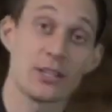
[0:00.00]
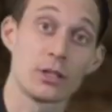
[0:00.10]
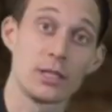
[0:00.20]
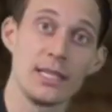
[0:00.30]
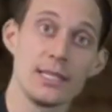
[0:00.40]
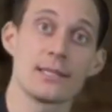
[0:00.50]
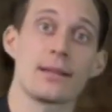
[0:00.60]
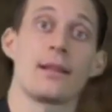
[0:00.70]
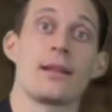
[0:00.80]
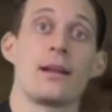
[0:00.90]
not least,
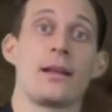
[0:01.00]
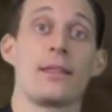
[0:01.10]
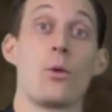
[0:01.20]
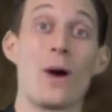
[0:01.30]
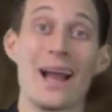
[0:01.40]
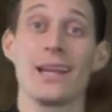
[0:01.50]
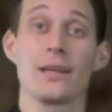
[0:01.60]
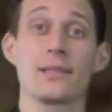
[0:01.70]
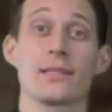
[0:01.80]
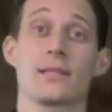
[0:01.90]
the
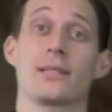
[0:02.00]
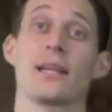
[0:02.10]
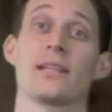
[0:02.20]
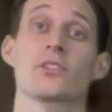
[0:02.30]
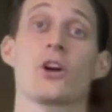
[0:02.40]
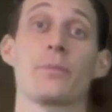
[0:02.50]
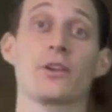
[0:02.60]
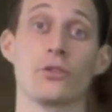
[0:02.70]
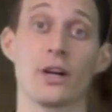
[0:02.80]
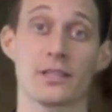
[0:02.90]
wireless
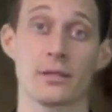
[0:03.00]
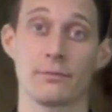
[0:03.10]
telescopic rod.